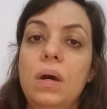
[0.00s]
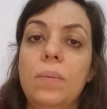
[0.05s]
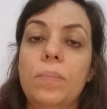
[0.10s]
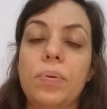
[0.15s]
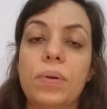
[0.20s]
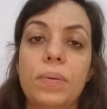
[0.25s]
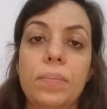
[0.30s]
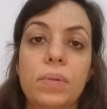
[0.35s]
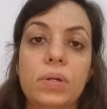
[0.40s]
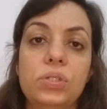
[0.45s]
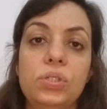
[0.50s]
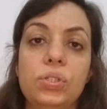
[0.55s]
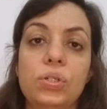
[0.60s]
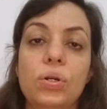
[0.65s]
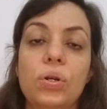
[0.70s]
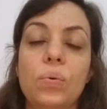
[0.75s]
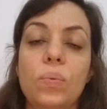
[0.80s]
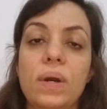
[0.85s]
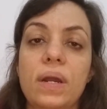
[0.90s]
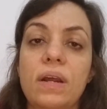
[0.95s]

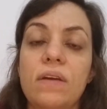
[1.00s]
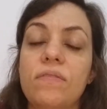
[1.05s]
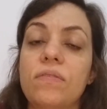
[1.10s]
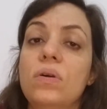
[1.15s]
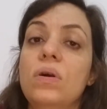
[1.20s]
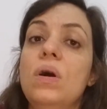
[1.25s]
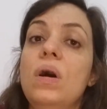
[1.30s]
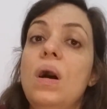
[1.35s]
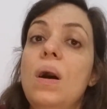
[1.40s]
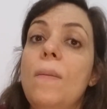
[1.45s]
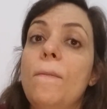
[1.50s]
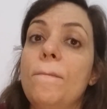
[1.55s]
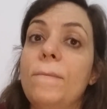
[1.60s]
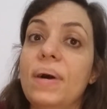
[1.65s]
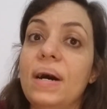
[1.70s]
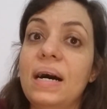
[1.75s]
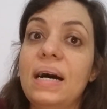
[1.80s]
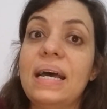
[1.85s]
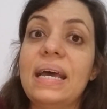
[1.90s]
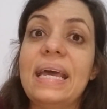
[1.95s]
premature, whatever.
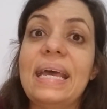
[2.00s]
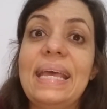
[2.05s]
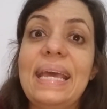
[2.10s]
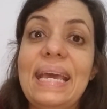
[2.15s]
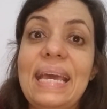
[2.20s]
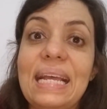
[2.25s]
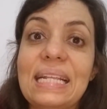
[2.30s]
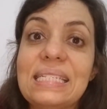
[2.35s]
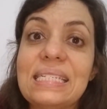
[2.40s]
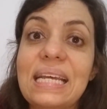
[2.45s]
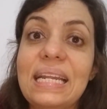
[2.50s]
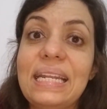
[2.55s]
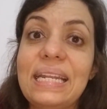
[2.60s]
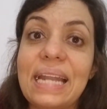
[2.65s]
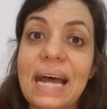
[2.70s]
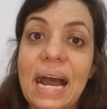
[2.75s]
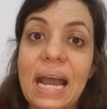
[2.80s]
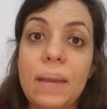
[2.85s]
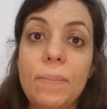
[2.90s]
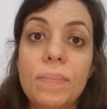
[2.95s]
But it's a
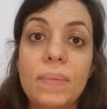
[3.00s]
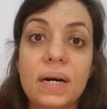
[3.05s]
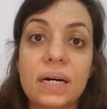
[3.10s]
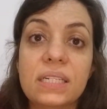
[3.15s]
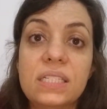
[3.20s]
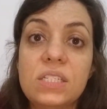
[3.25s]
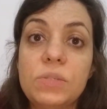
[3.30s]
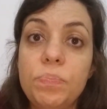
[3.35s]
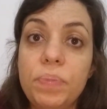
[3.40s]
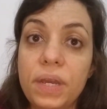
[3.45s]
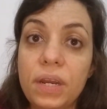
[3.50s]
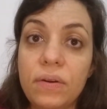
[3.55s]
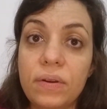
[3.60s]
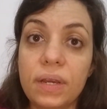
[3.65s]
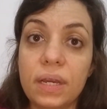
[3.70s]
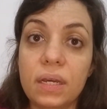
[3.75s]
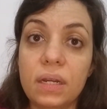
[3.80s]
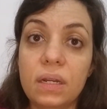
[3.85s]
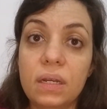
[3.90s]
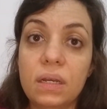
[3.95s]
9 months
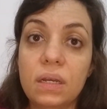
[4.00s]
period.